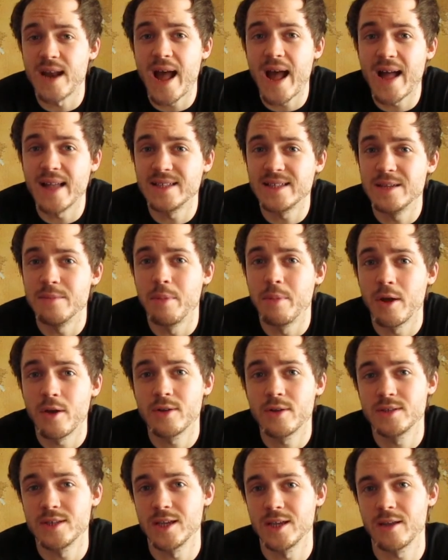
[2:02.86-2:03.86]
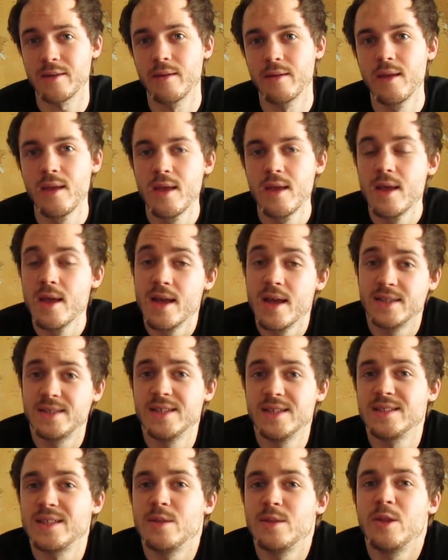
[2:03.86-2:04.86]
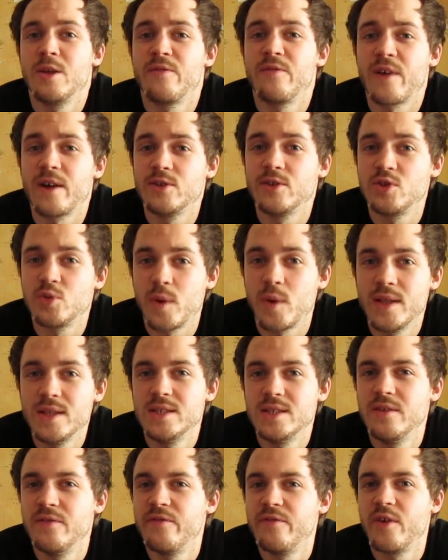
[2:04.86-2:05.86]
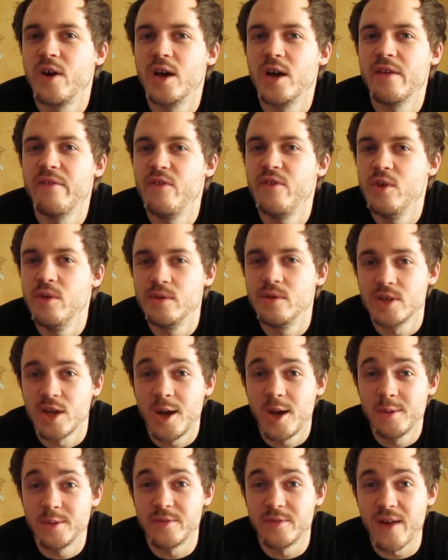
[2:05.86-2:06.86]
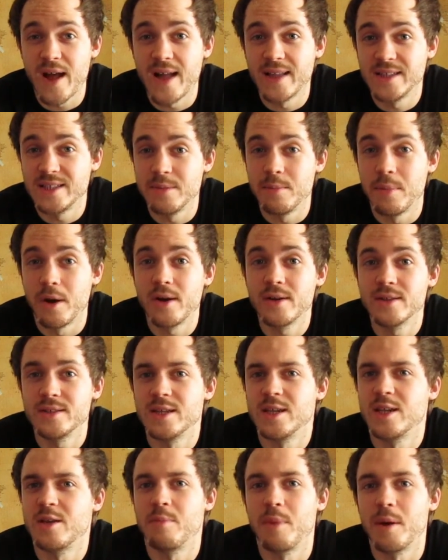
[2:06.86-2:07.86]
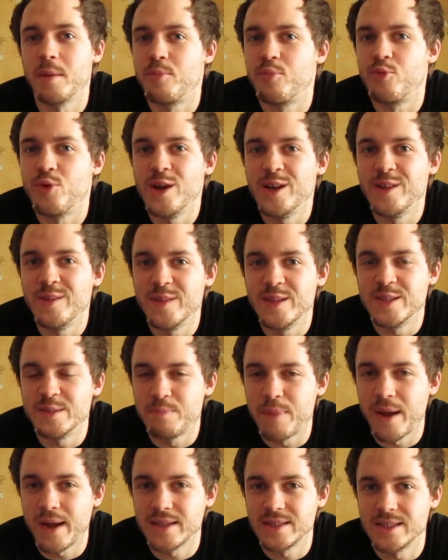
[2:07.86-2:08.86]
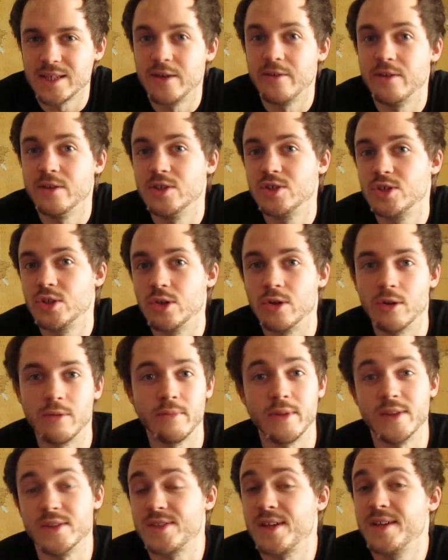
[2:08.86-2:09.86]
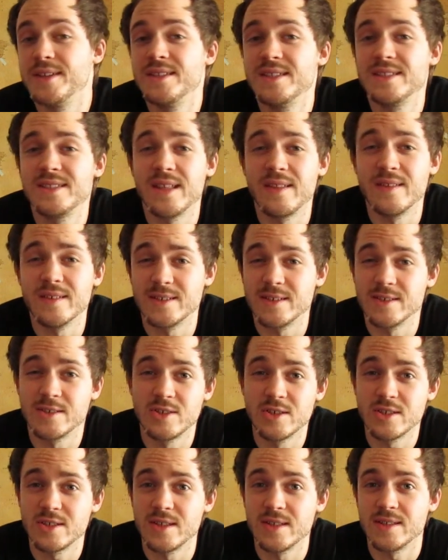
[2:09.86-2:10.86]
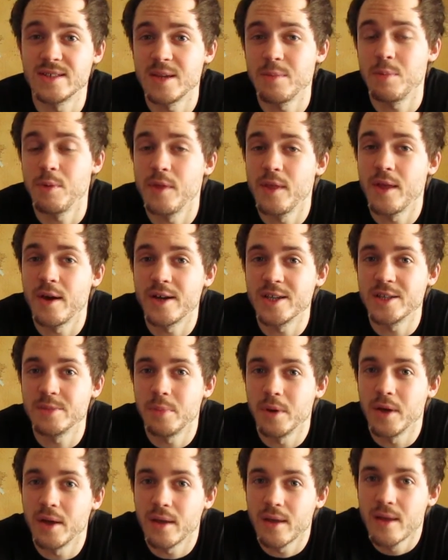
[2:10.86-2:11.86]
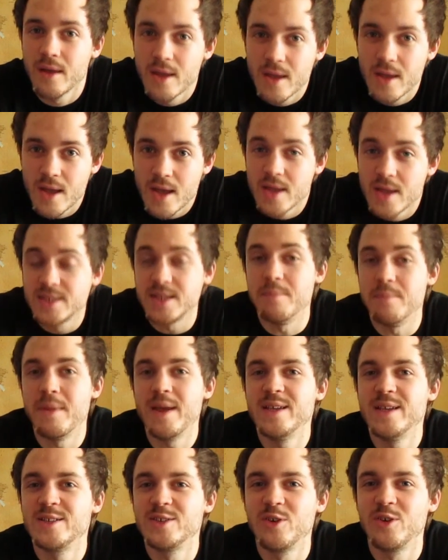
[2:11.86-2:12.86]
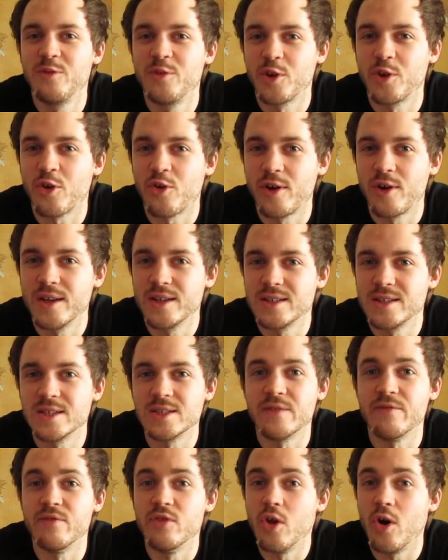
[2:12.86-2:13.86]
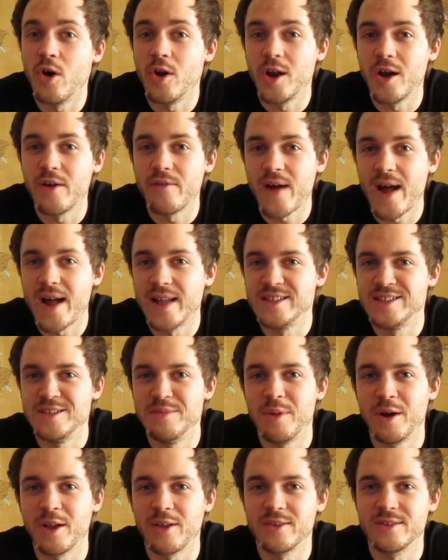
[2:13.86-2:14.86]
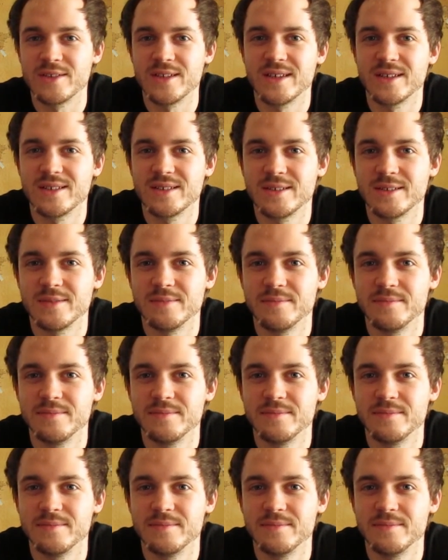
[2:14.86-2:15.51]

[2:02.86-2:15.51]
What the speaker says: antibiotic. Since then they've found 25 new types of antibiotic by breeding these bacteria in soil, and scientists think this is just the tip of the iceberg. So it may solve the crisis of not enough antibiotics.